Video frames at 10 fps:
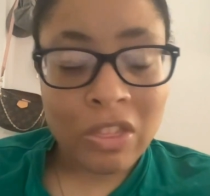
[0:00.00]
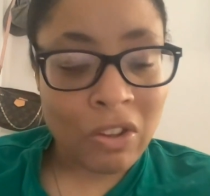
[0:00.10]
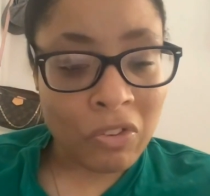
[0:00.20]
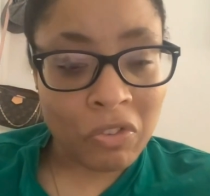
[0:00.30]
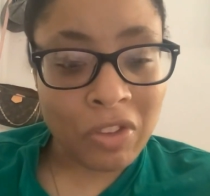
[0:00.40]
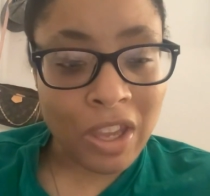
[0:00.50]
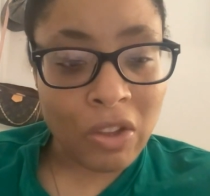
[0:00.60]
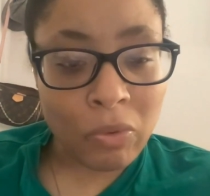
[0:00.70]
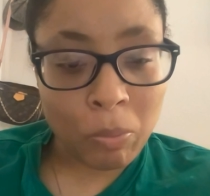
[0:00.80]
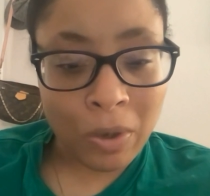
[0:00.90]
There's
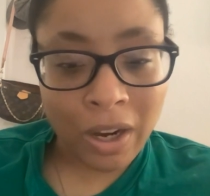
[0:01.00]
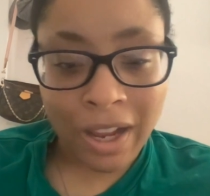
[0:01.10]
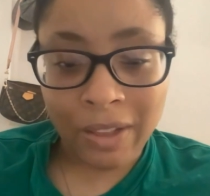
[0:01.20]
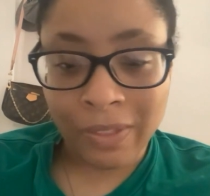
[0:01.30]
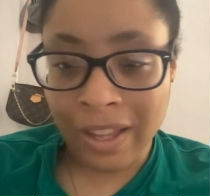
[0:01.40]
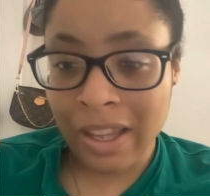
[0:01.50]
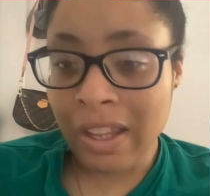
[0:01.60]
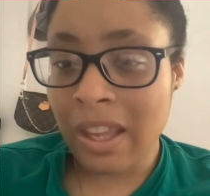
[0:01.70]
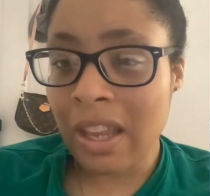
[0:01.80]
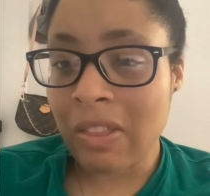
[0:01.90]
days where I like it,